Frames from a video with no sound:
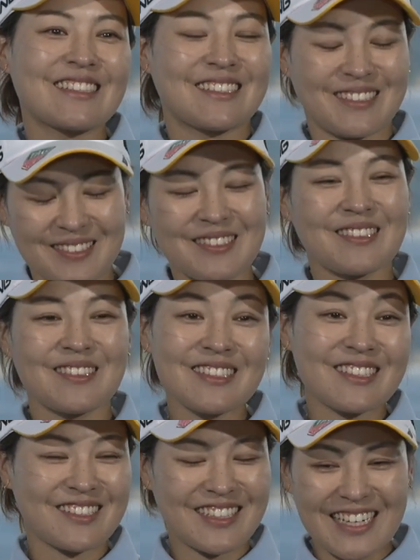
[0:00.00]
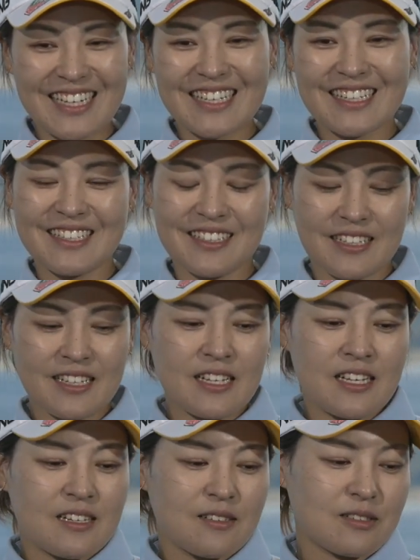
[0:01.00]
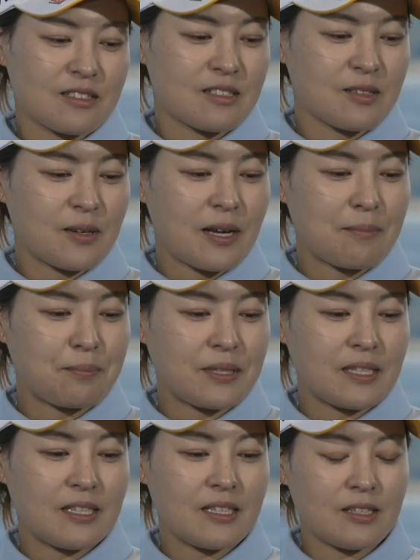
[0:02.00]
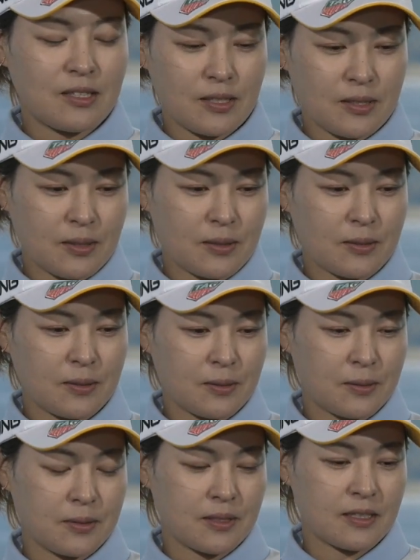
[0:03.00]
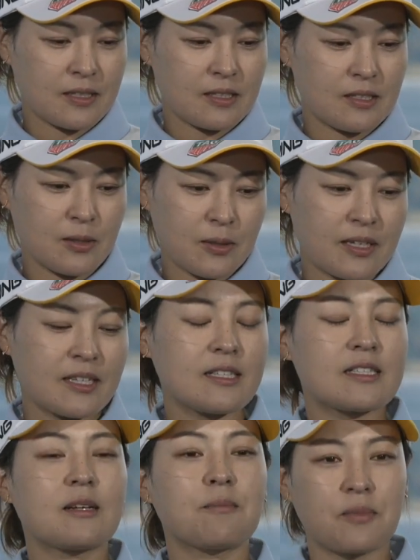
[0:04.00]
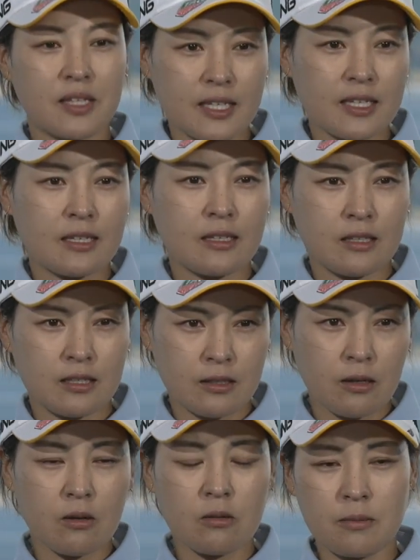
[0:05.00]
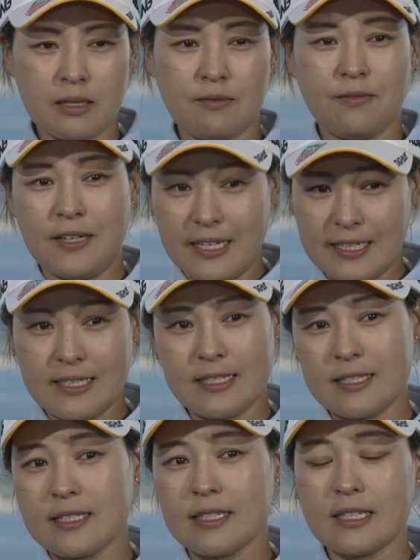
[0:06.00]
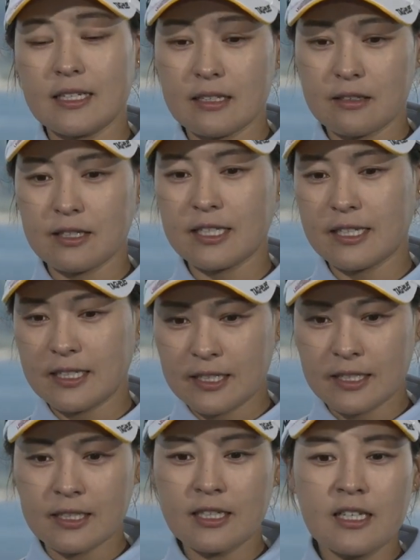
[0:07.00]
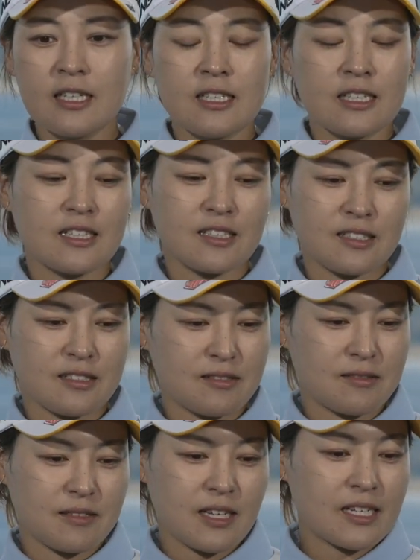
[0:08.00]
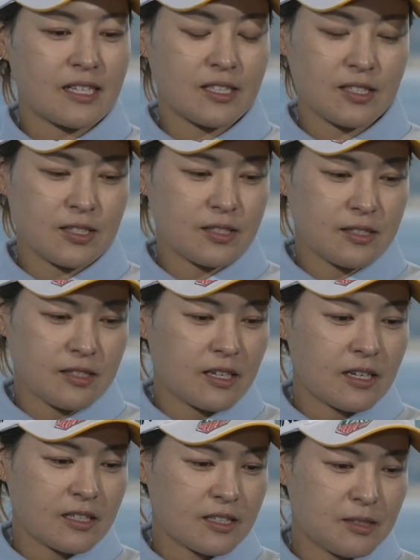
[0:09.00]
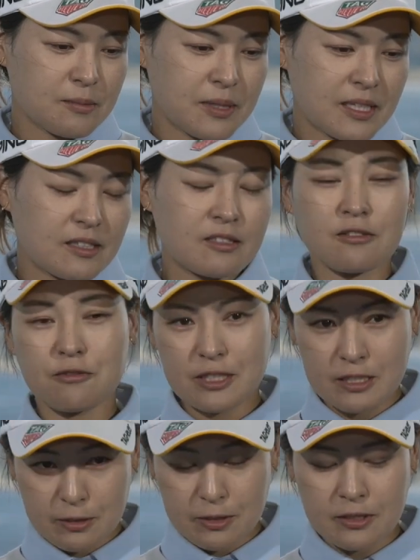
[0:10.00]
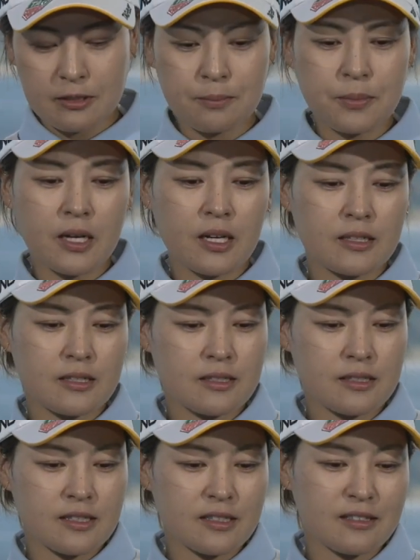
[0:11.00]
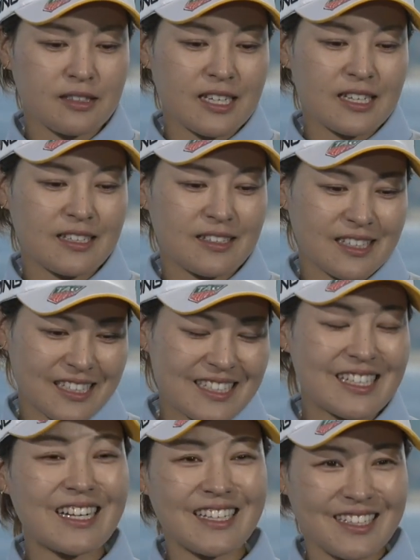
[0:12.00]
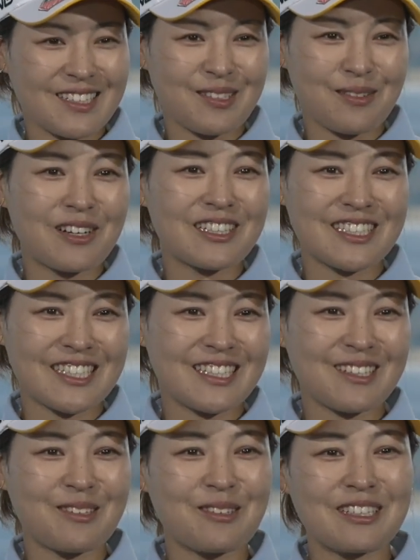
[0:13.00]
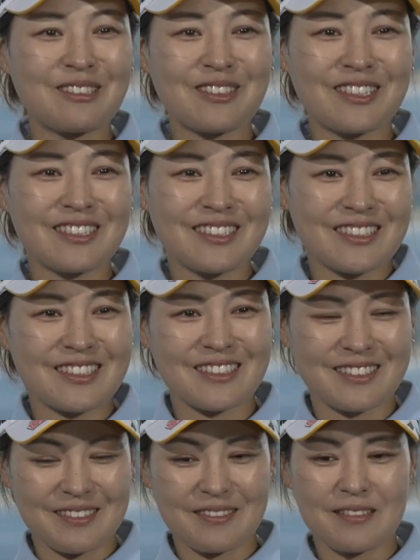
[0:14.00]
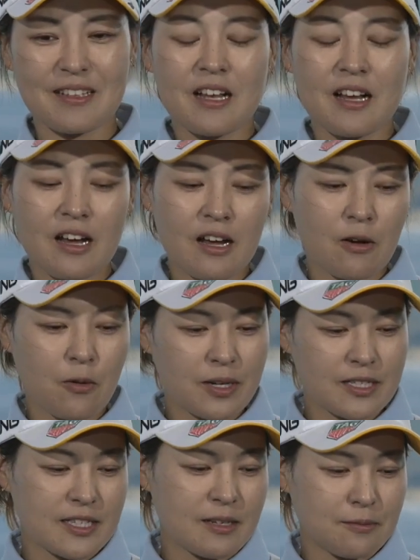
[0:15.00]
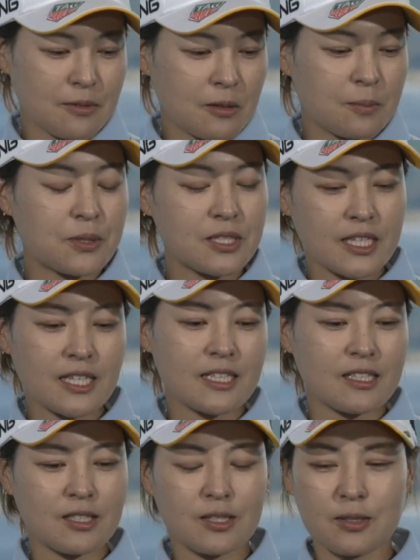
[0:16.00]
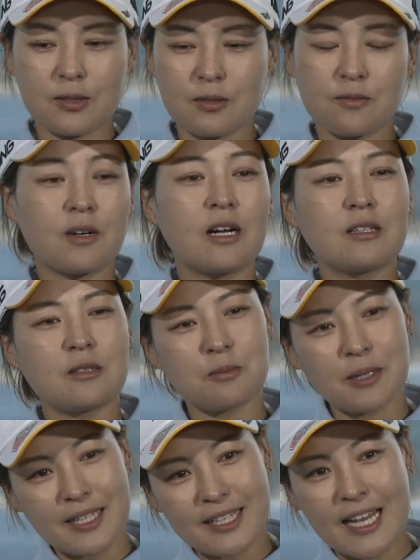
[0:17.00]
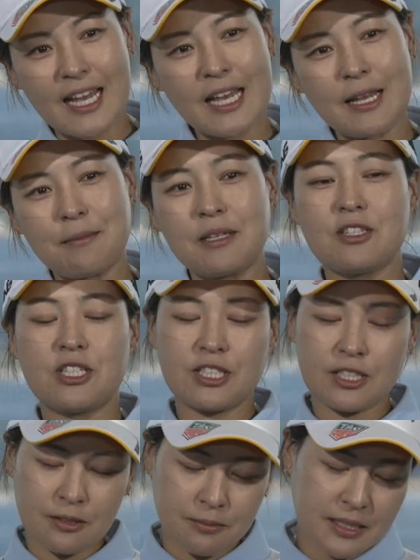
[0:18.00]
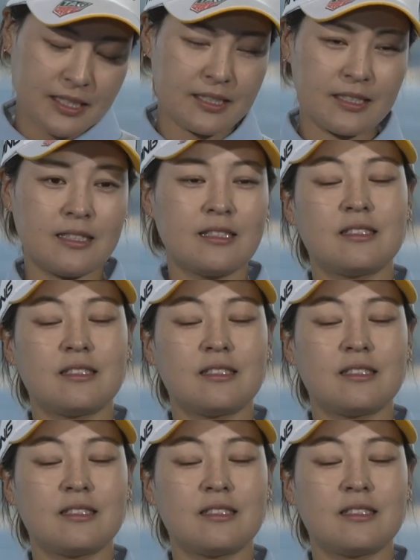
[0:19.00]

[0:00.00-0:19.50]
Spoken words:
So it was great, and I was so happy to like showing something to all my fans out here, because I couldn't make the good result, but still they're excited to watch it hole in one. So I always appreciate it to who follow my game and cheer me.